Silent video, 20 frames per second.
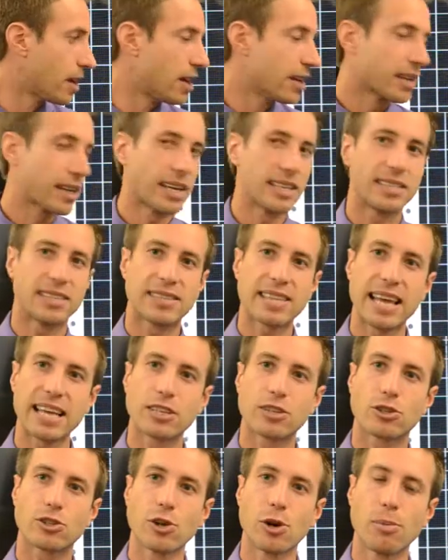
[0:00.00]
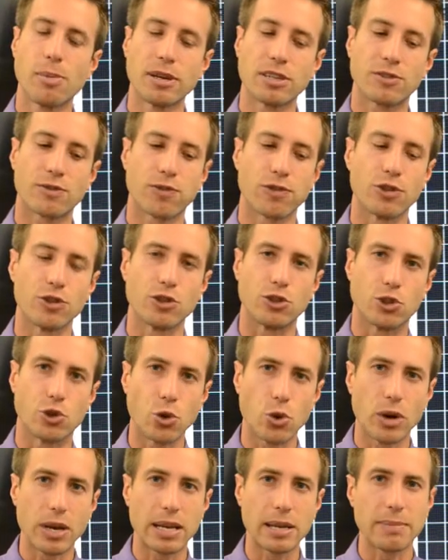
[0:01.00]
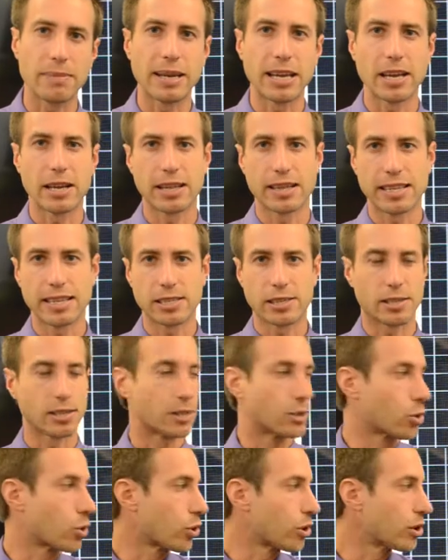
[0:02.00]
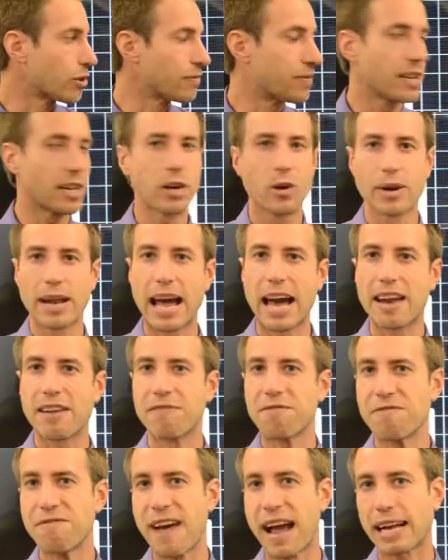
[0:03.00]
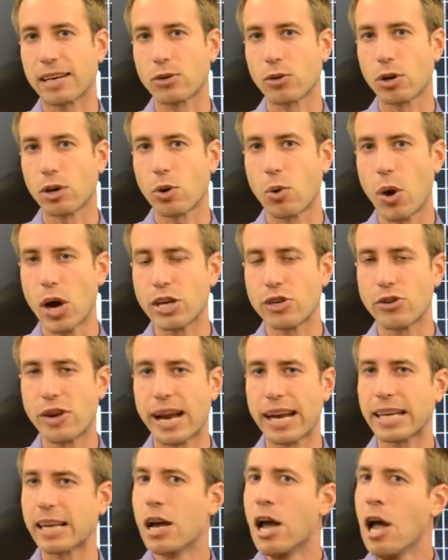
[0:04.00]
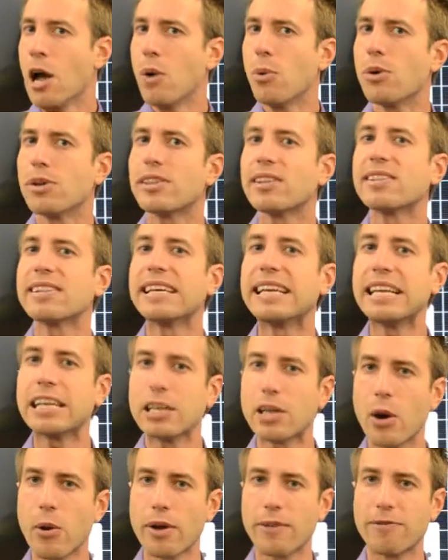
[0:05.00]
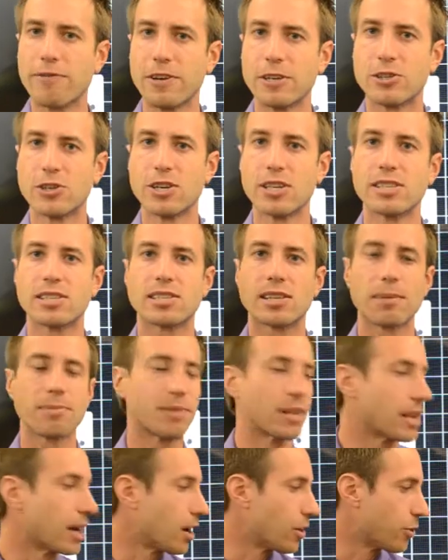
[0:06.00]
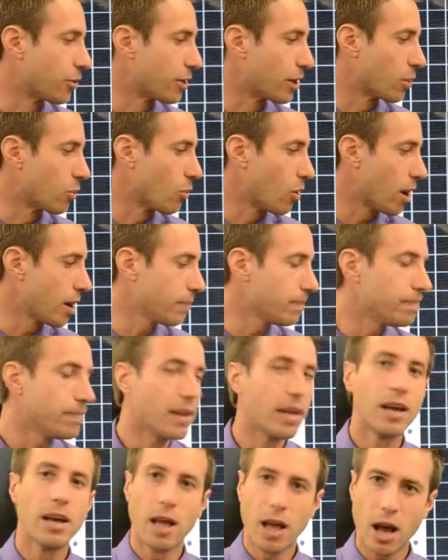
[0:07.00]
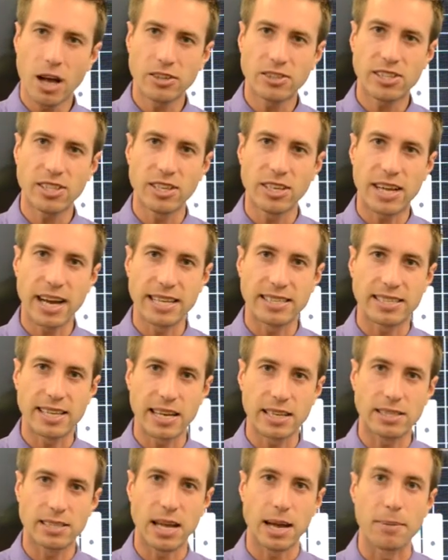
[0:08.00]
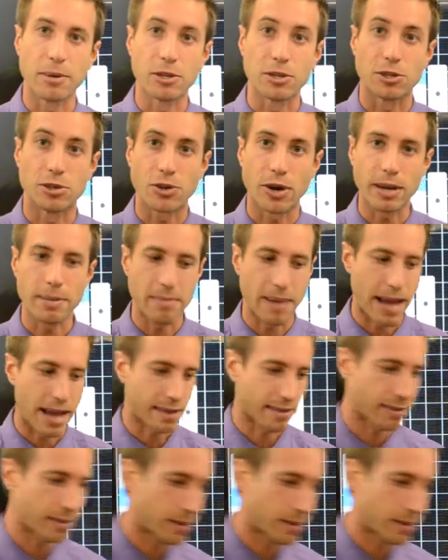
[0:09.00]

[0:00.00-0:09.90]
Guys, thanks so much for joining me in this tutorial video on how to factor a quadratic where the leading coefficient is something other than 1. I'll see you guys next time on Straight Math.